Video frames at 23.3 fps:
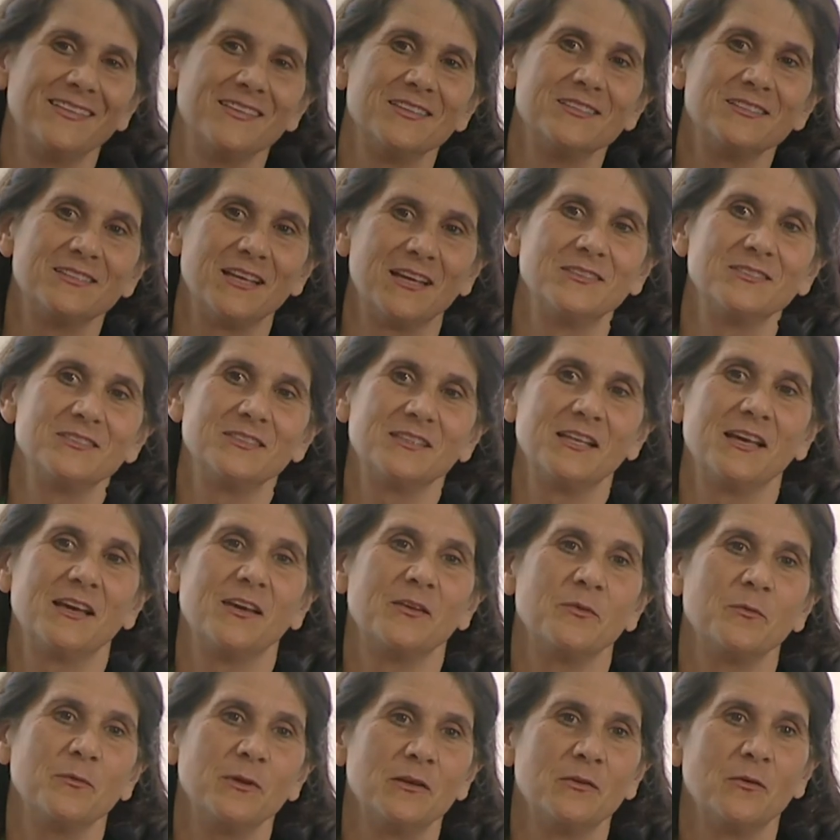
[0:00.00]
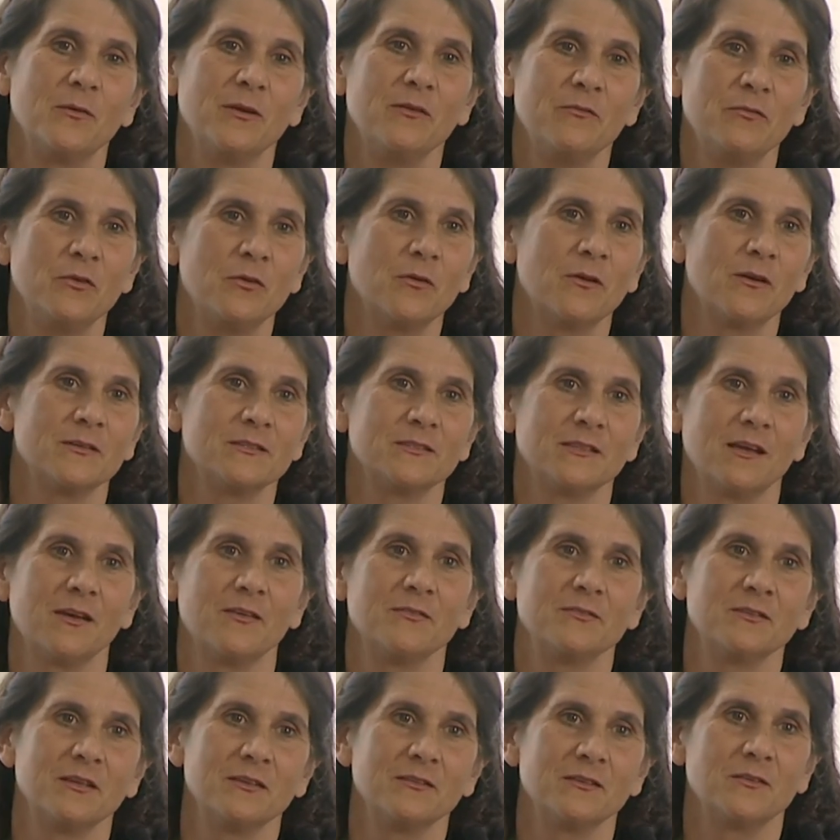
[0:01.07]
in the sense that you know, we view
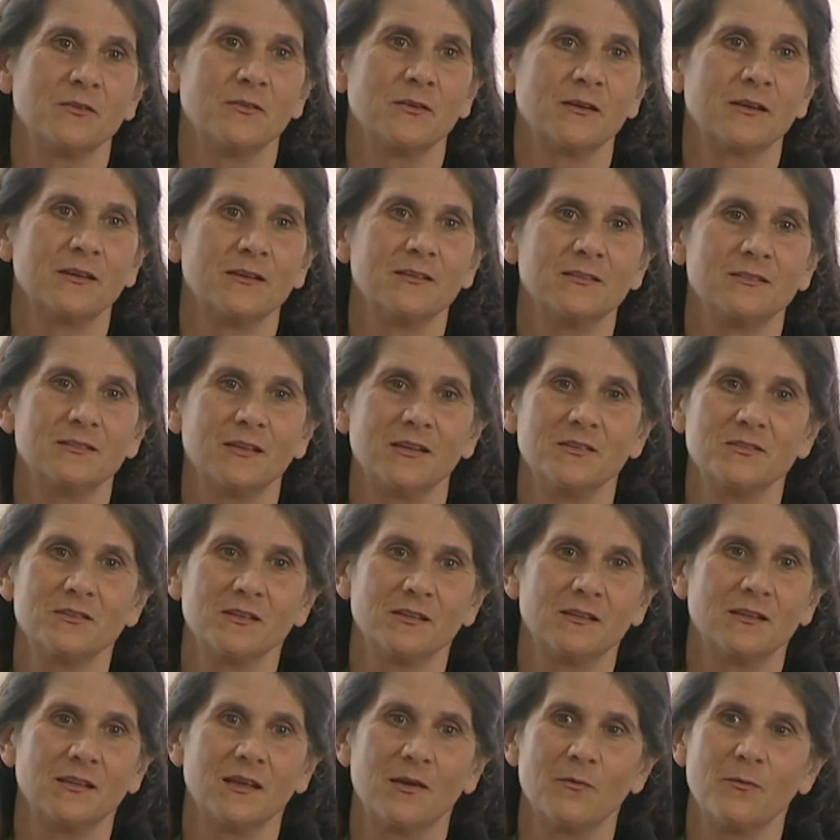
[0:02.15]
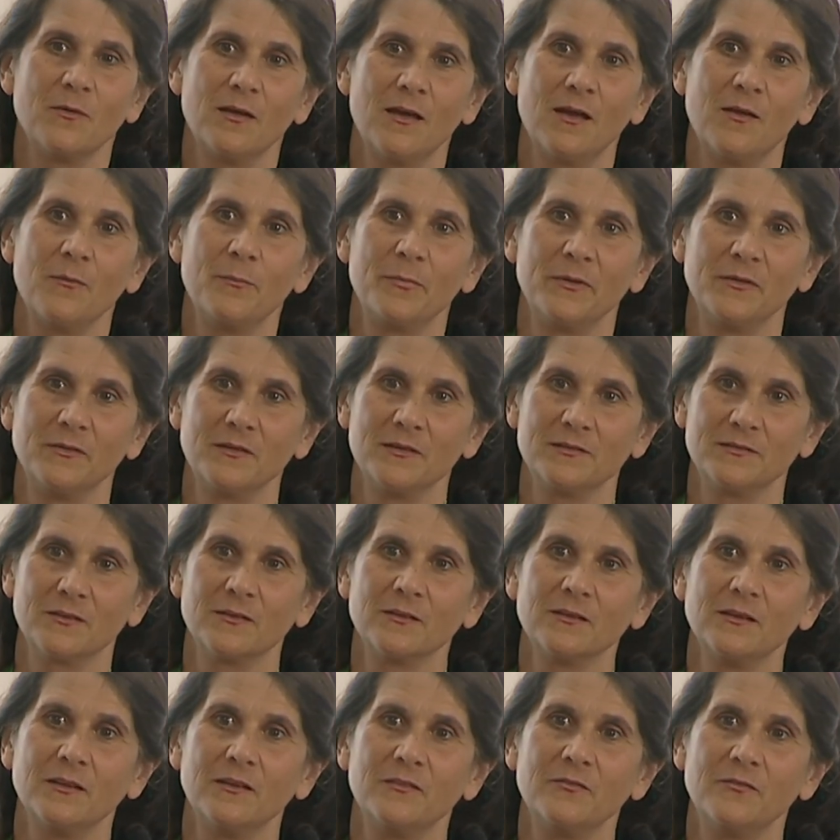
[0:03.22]
ourselves as an organization that will help in this
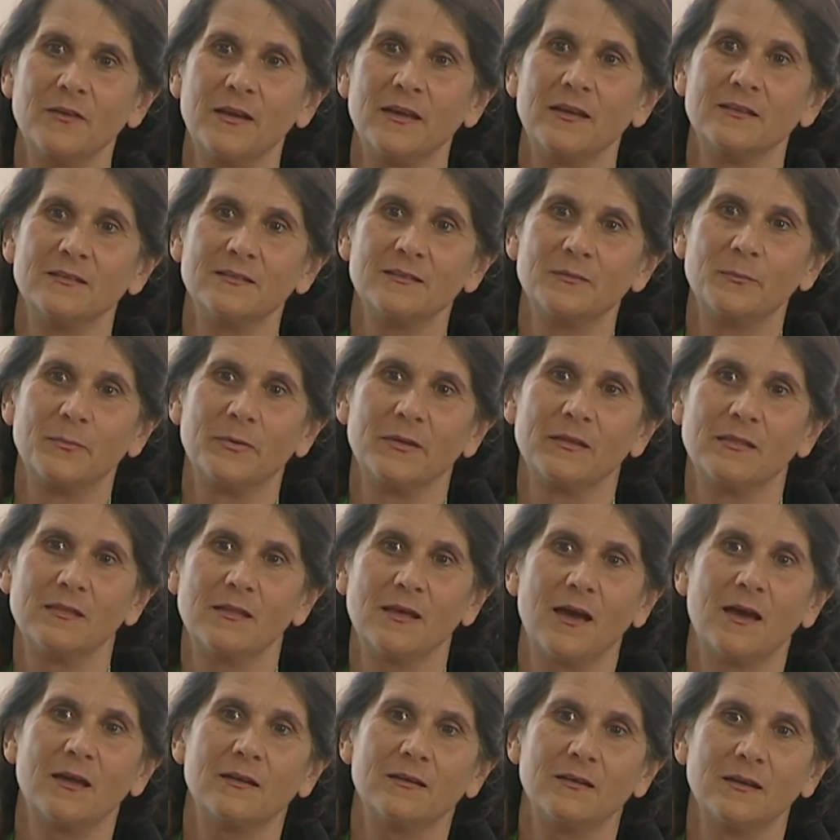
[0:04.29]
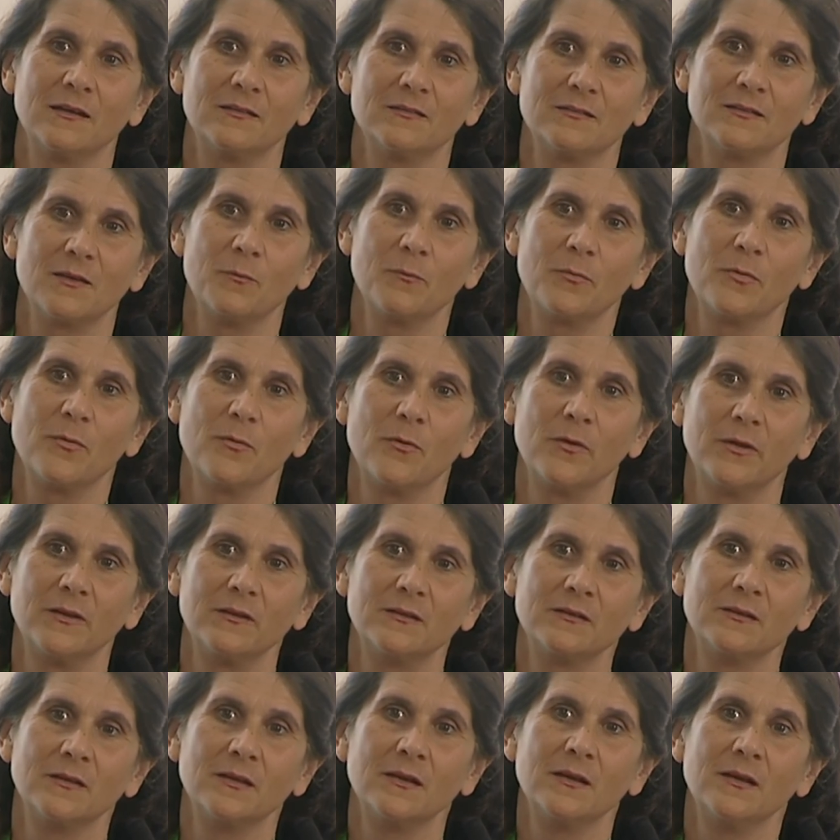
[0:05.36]
early phase, but that at some
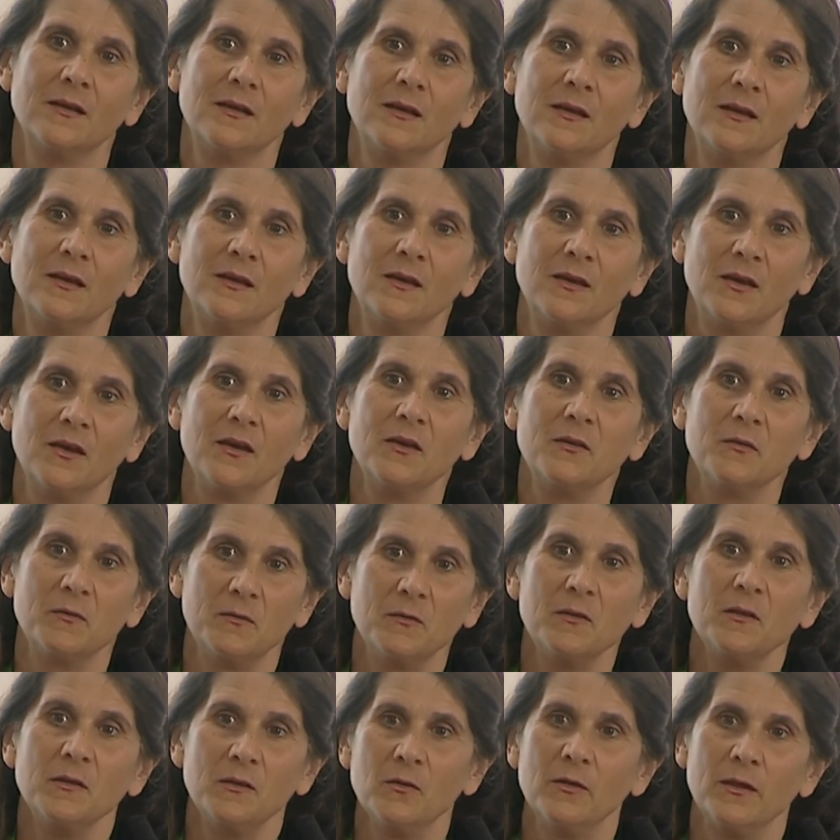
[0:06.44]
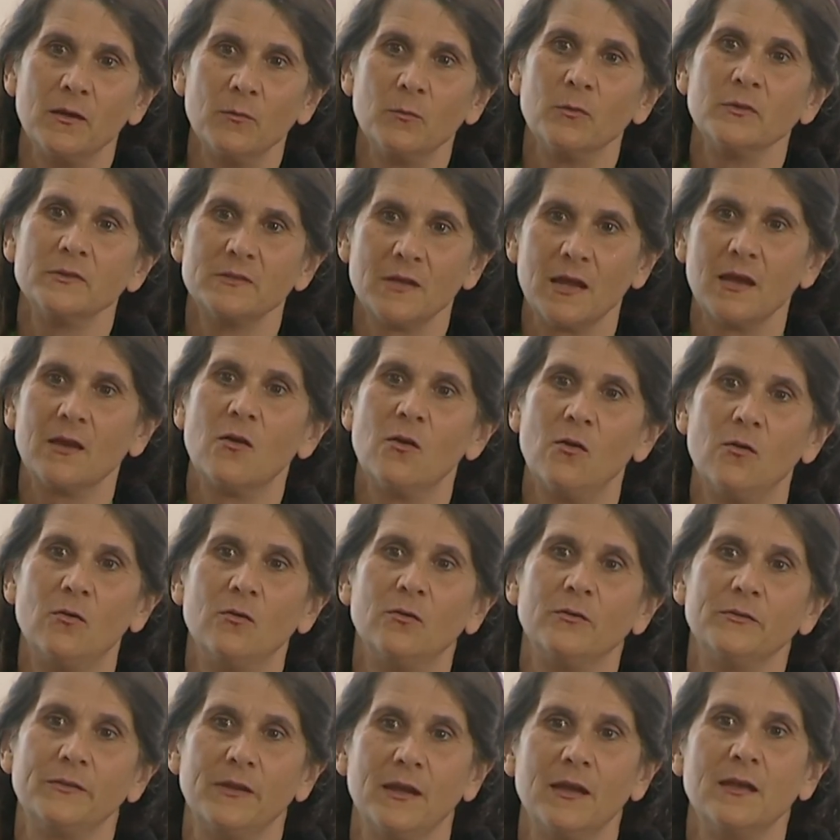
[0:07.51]
point you know, it will take
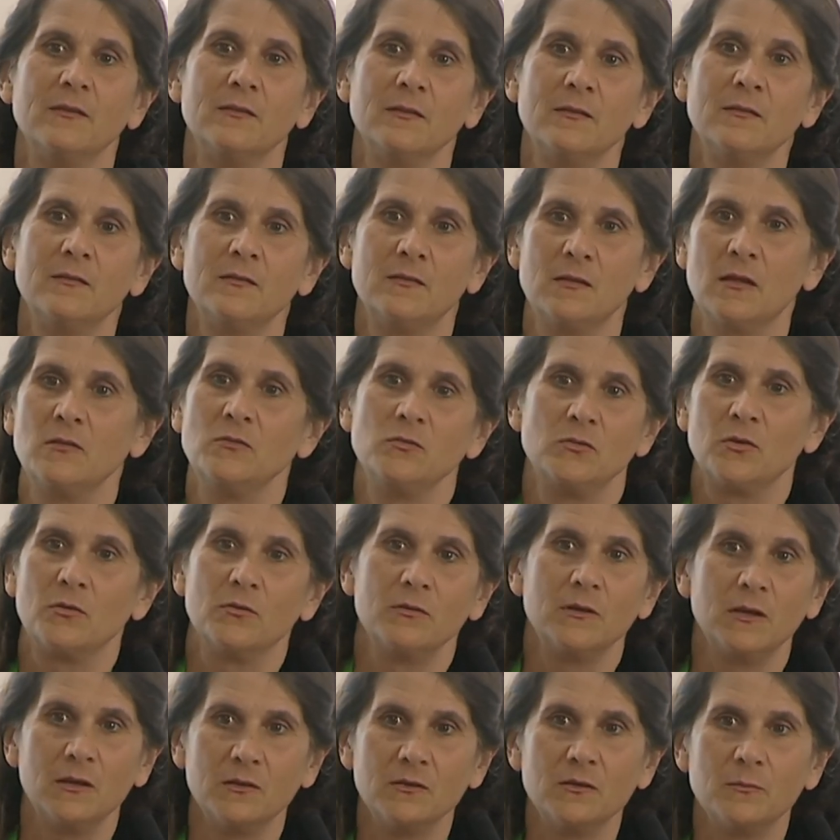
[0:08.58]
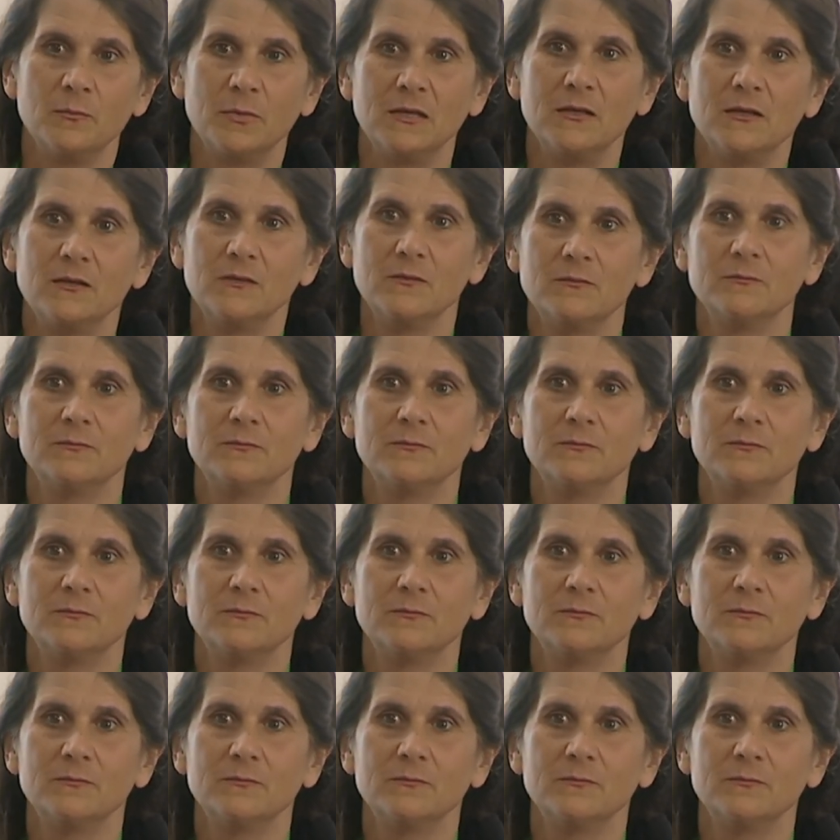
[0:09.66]
hold and then you don't need to be